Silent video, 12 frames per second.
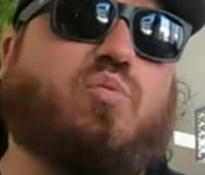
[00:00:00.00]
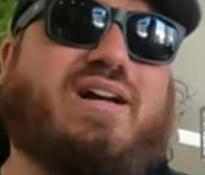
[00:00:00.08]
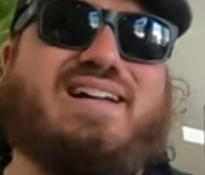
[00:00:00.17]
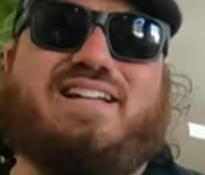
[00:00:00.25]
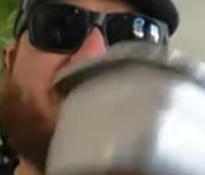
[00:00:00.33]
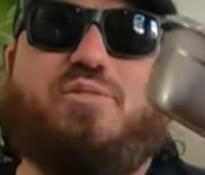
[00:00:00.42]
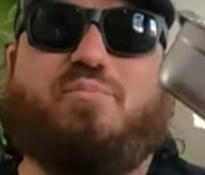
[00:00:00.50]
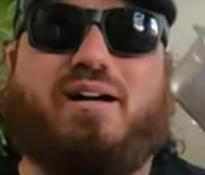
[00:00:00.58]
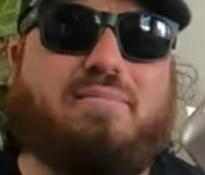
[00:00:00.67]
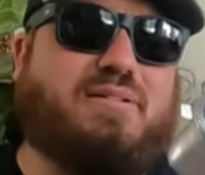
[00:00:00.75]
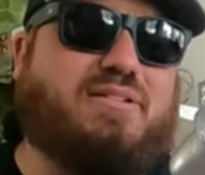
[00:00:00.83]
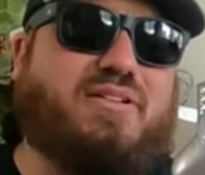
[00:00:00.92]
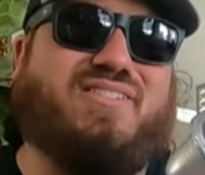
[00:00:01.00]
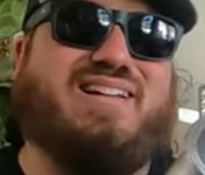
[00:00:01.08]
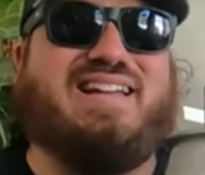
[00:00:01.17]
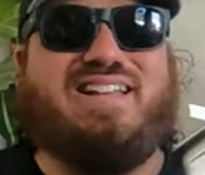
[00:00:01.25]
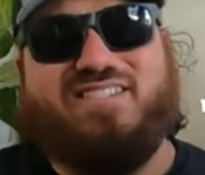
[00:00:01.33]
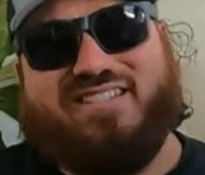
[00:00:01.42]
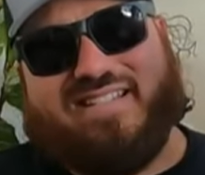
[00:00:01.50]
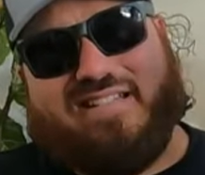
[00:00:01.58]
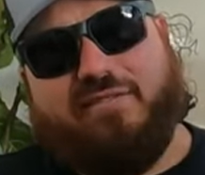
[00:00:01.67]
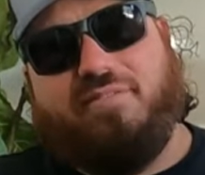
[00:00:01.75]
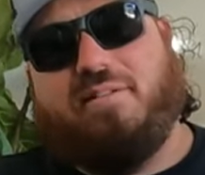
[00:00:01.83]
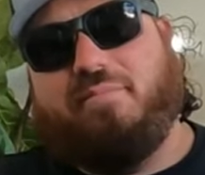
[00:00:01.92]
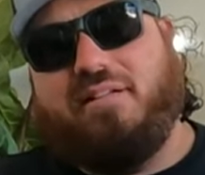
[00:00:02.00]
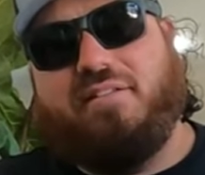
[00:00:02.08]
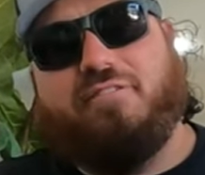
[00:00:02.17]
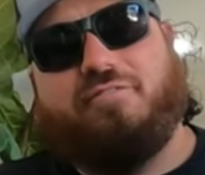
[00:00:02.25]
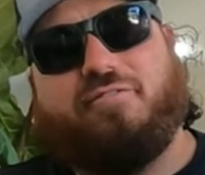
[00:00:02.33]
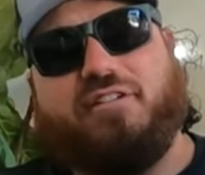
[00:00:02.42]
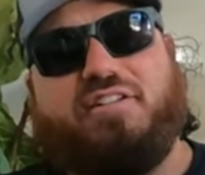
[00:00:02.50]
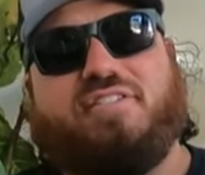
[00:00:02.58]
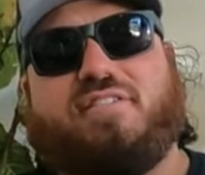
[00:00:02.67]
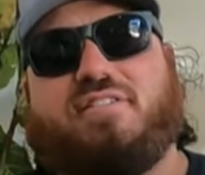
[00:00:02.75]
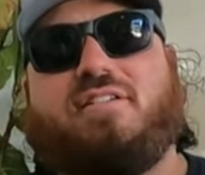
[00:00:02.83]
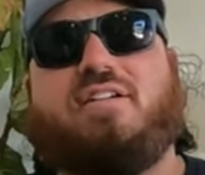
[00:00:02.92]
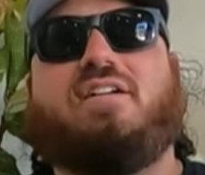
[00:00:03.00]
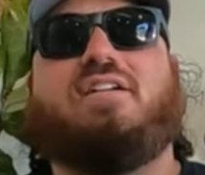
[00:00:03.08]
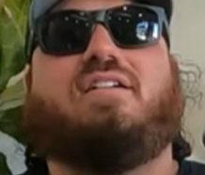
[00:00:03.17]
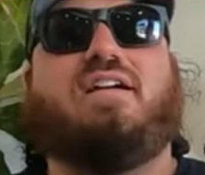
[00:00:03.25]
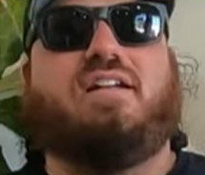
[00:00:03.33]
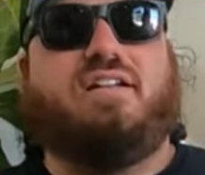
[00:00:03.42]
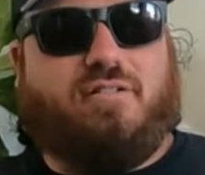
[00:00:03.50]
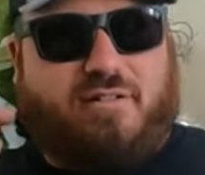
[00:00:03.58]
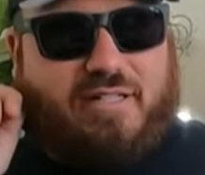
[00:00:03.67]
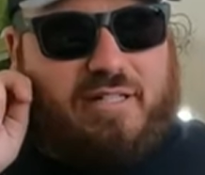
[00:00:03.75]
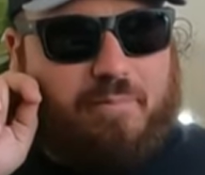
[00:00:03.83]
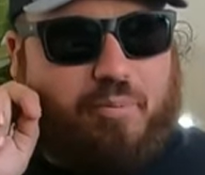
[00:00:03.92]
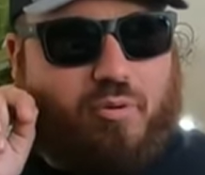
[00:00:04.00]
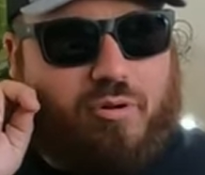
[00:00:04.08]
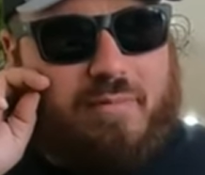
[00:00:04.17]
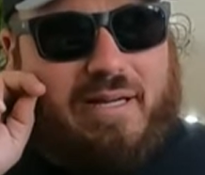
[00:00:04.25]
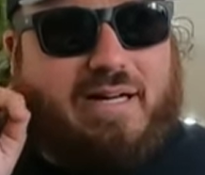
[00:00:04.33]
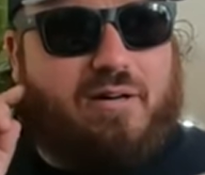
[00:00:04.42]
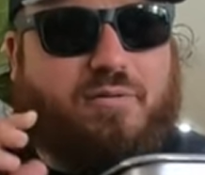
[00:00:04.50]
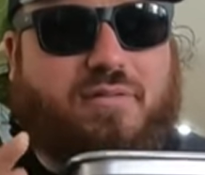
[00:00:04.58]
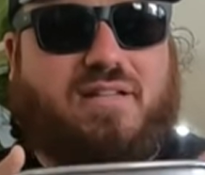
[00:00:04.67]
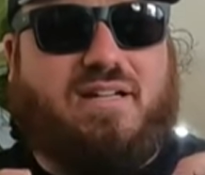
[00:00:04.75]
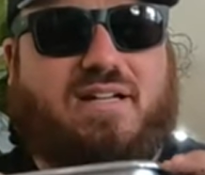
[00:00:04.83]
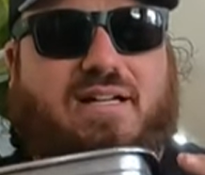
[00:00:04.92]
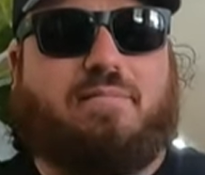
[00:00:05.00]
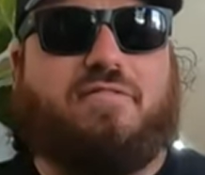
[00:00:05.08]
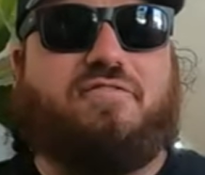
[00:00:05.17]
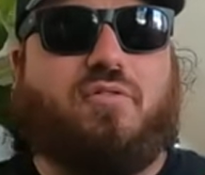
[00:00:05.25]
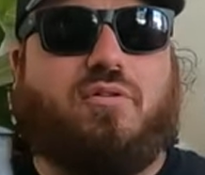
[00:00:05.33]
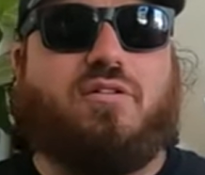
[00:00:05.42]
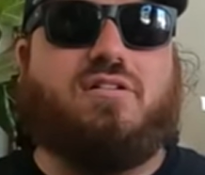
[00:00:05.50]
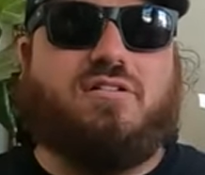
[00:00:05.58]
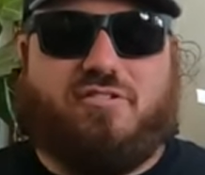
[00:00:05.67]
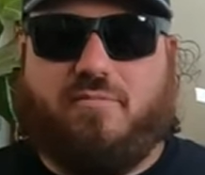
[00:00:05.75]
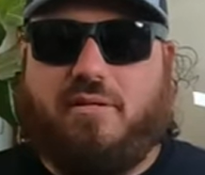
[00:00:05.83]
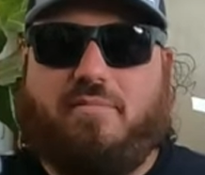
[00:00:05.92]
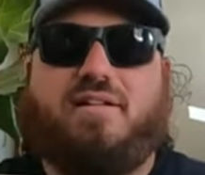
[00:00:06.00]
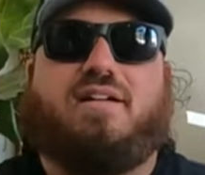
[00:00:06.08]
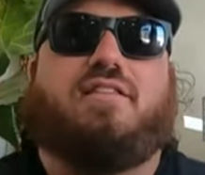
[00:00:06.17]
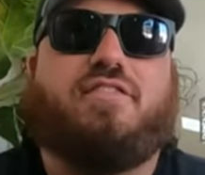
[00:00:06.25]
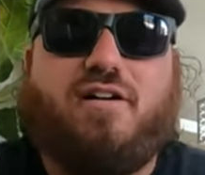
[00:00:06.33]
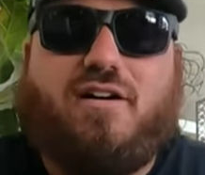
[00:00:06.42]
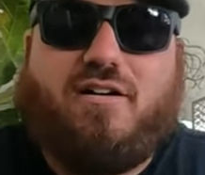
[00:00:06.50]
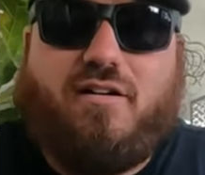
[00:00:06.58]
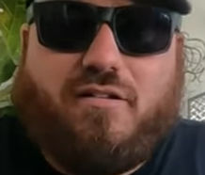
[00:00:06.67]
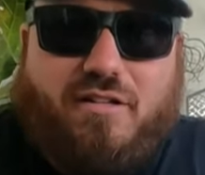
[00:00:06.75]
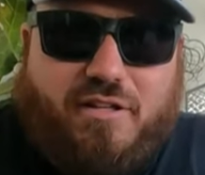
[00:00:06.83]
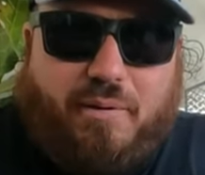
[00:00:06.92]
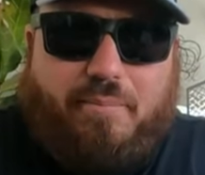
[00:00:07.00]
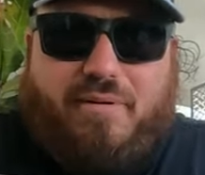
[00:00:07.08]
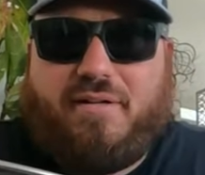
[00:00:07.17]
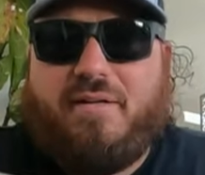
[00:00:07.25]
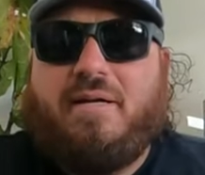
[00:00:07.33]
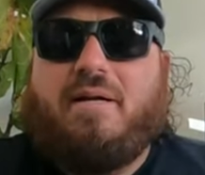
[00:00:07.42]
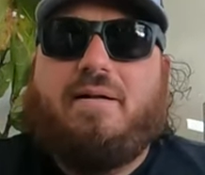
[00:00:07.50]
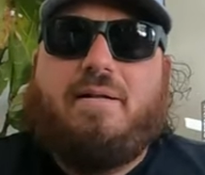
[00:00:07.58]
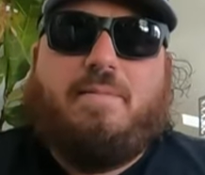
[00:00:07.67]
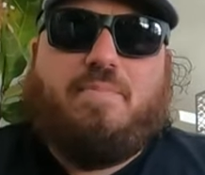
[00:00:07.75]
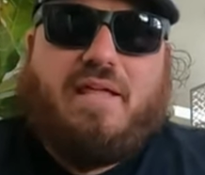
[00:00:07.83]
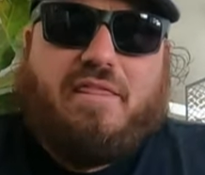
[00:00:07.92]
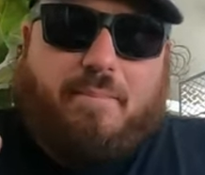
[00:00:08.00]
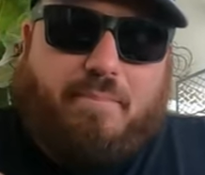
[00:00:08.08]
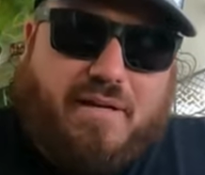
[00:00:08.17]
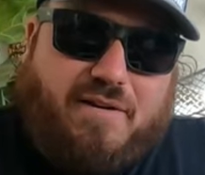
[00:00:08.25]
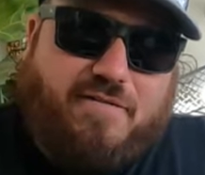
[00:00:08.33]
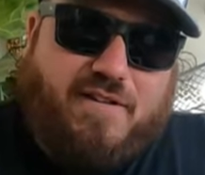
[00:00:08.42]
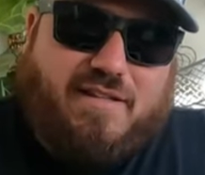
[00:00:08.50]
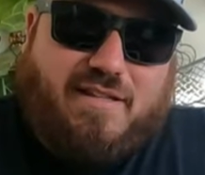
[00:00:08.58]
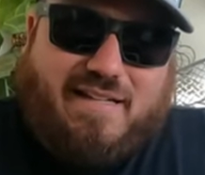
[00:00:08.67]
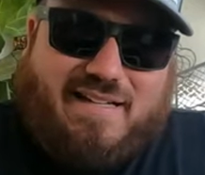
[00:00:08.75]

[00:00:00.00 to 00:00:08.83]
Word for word: the way I do my meals, I can just leave them in the freezer and go ahead and pull them out the night before. So maybe they can thaw a little bit. And the benefit to